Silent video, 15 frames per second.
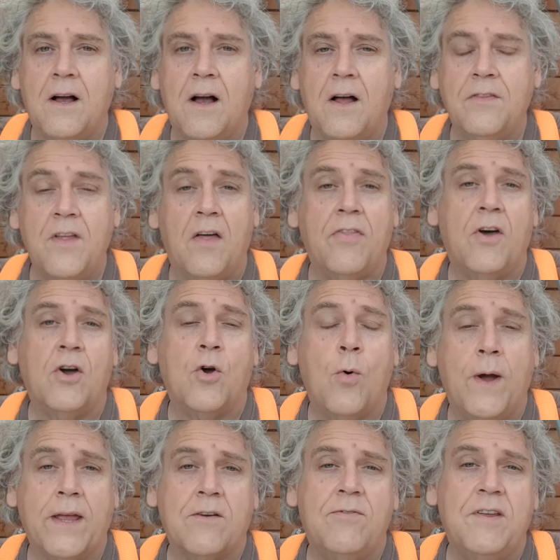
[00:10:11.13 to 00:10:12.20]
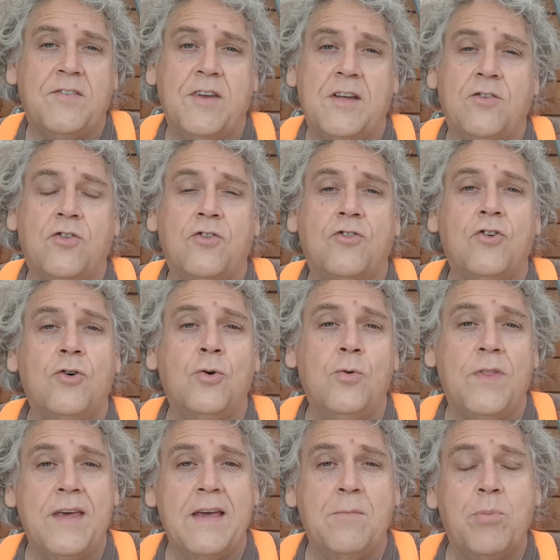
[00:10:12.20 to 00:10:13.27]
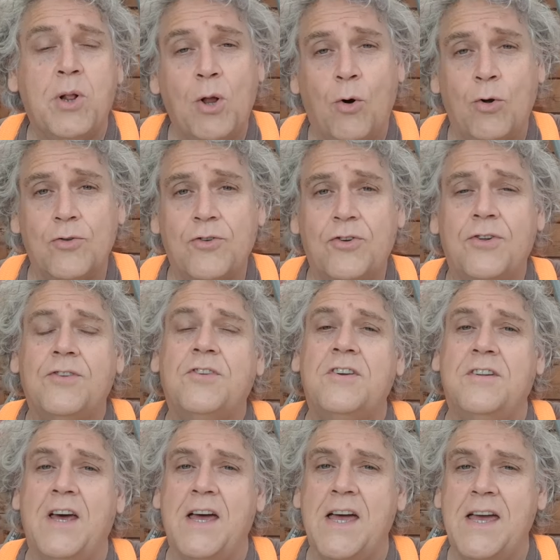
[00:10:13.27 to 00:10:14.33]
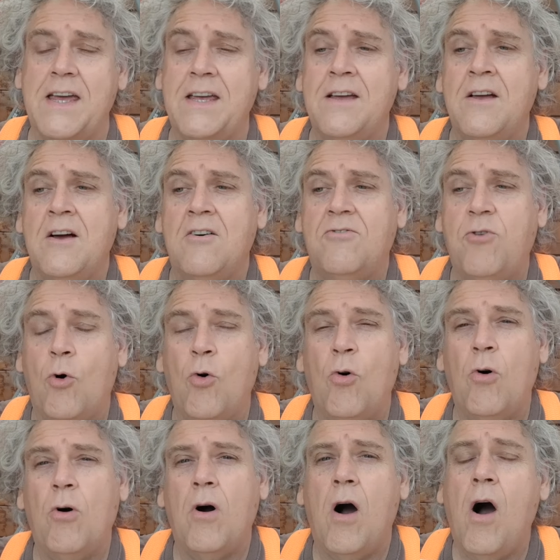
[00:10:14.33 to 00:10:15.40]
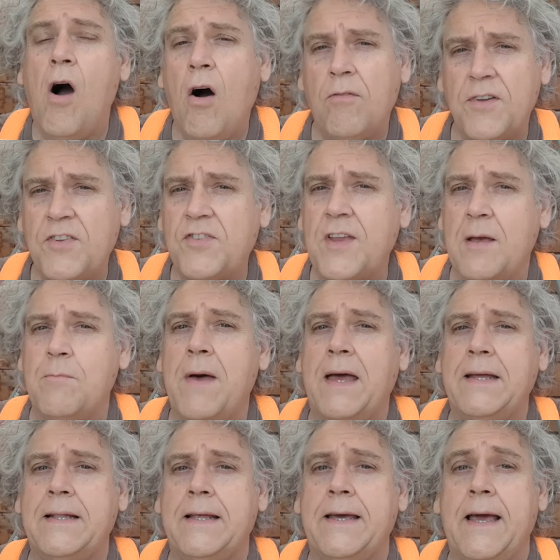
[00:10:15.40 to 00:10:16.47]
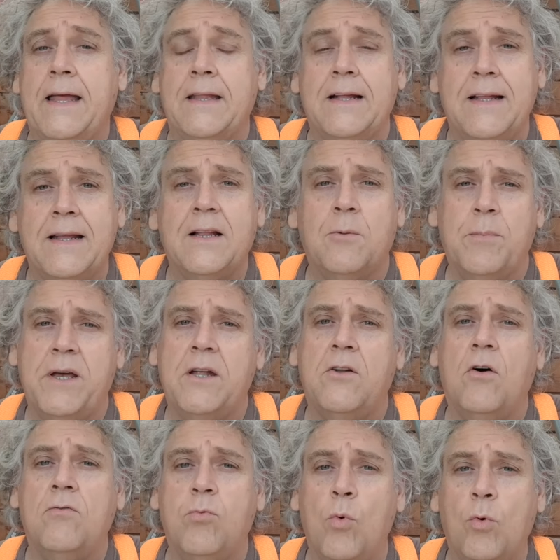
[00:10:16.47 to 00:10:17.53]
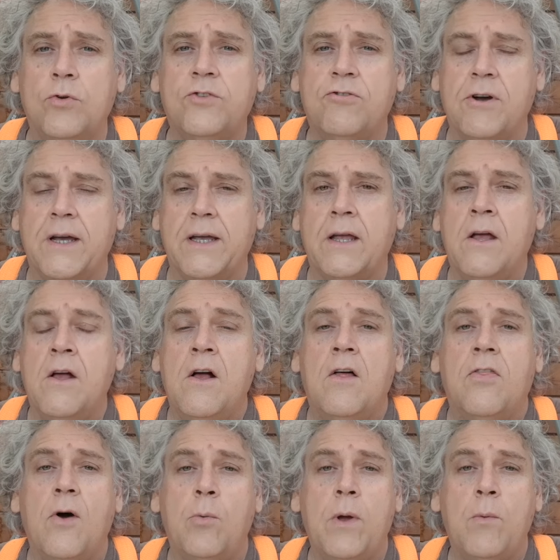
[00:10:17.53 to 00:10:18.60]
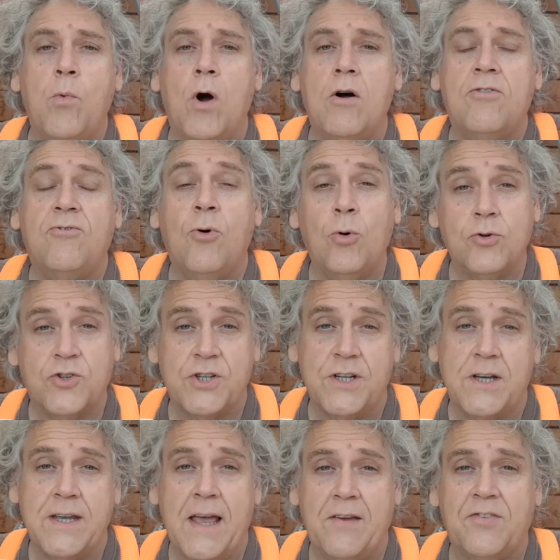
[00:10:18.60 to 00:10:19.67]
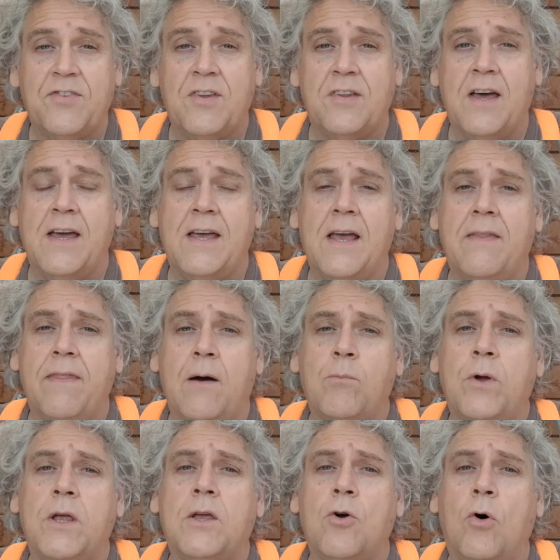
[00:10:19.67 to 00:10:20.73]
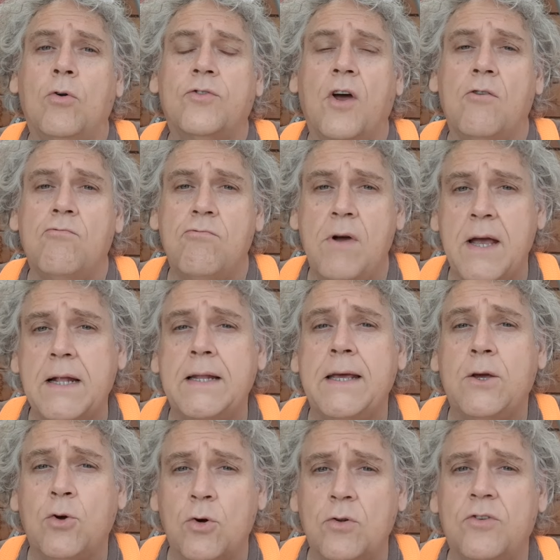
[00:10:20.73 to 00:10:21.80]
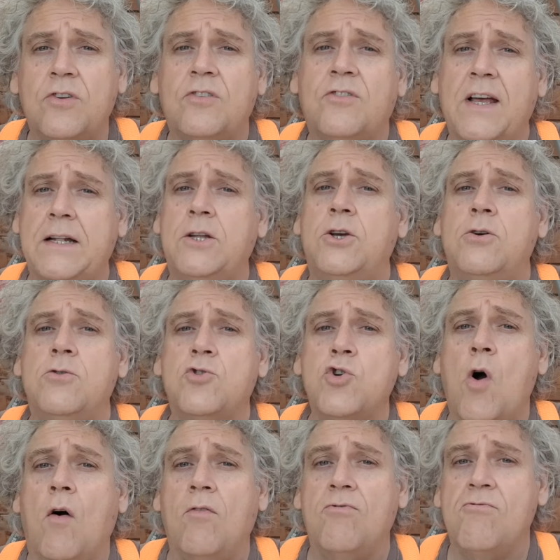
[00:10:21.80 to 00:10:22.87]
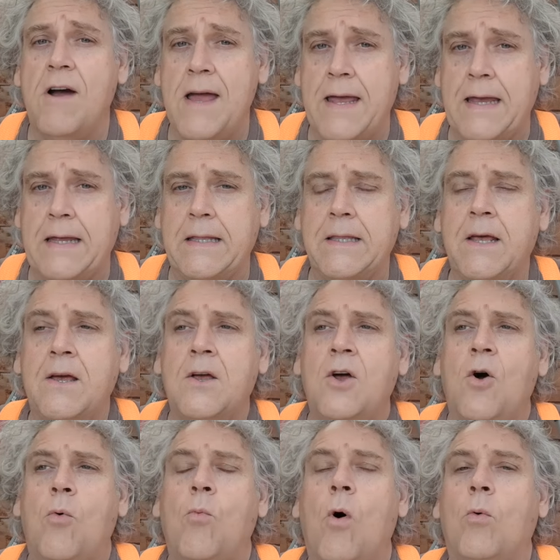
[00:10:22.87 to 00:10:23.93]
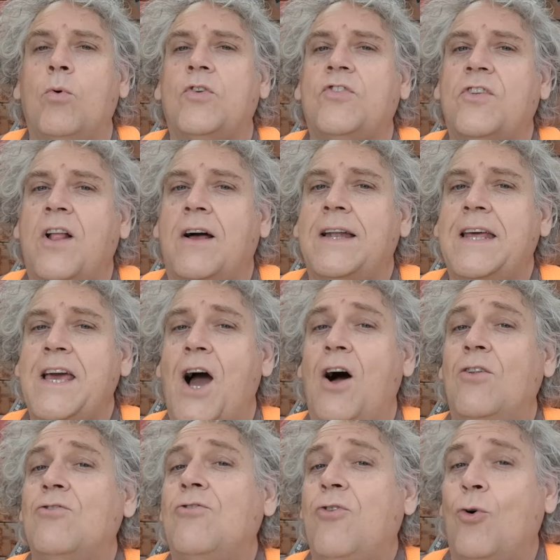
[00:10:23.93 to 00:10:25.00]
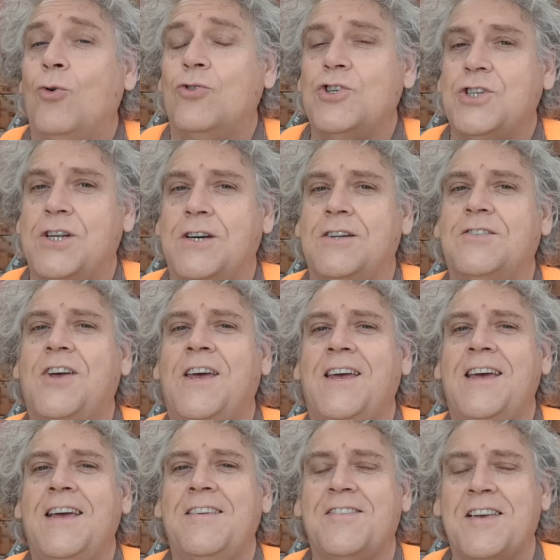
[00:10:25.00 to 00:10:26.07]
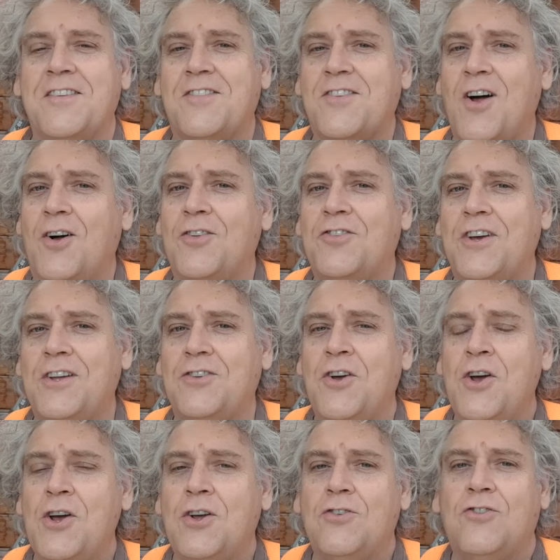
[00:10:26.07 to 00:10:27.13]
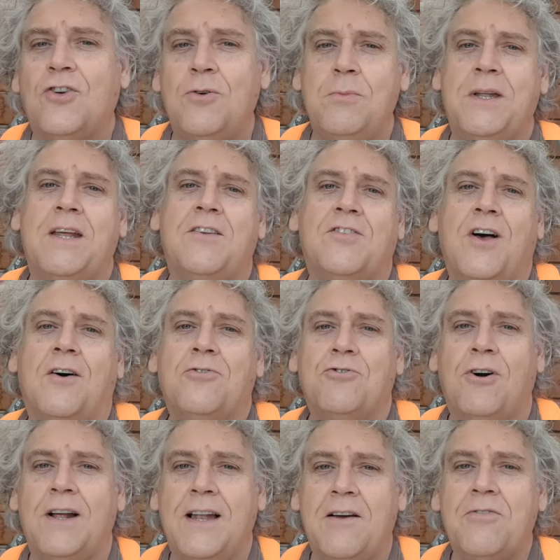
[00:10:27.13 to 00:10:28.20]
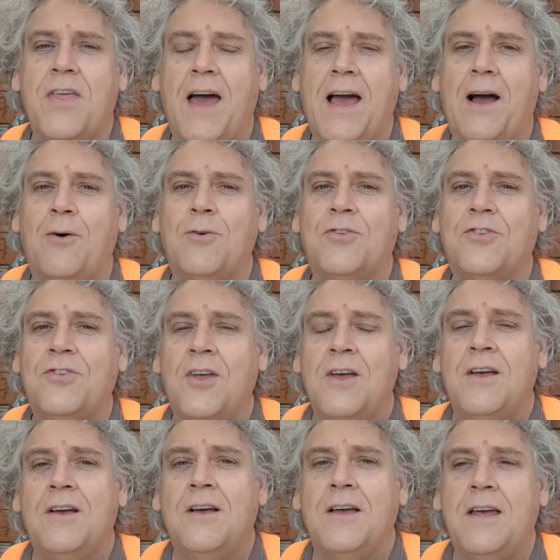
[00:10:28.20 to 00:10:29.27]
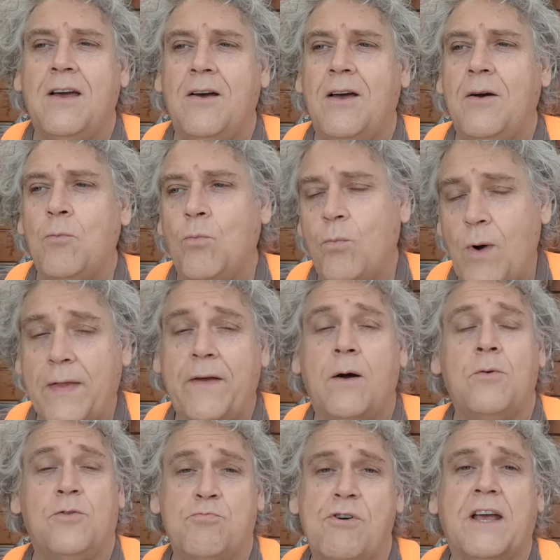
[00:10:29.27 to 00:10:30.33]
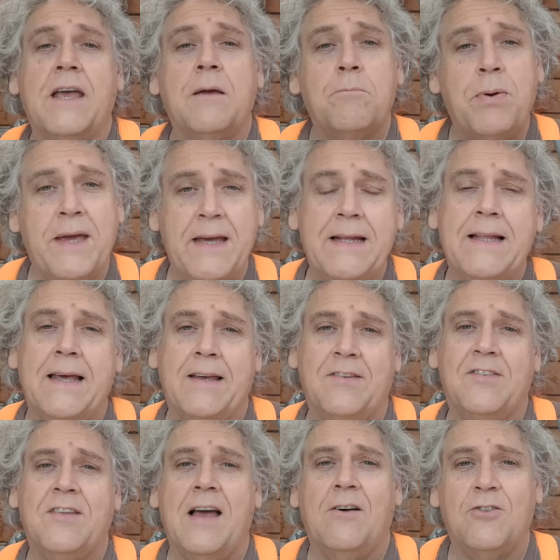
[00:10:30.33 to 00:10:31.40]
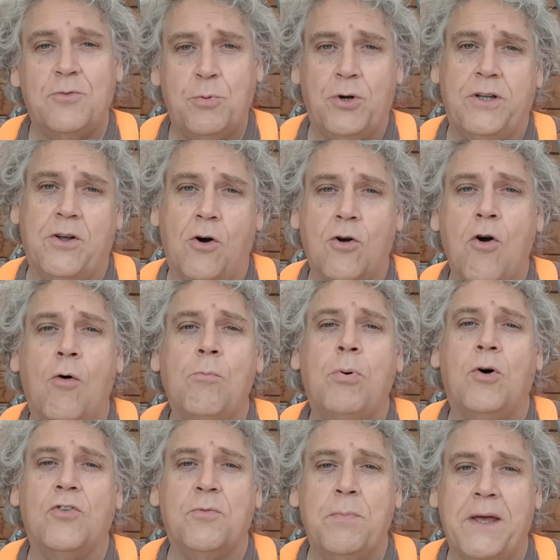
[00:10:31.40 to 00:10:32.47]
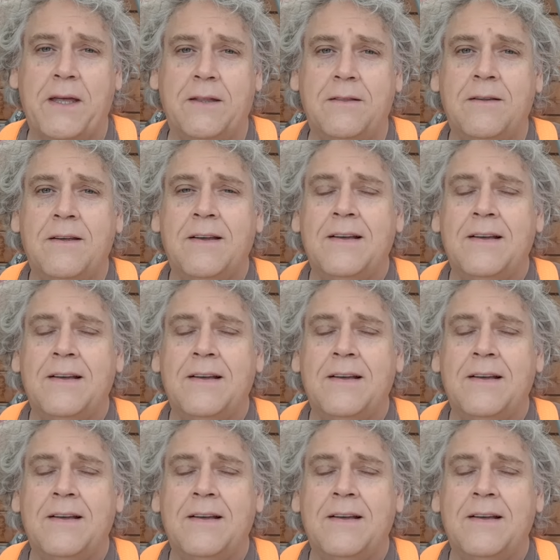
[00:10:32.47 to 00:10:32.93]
Another quick visit to the plot today for harvesting mainly and a little bit of watering, though we were fortunate yesterday in that we got a really good deluge of rain. What was slightly unfortunate is it started 2 minutes after I left the house when I was bringing peelings down to put in our compost bin.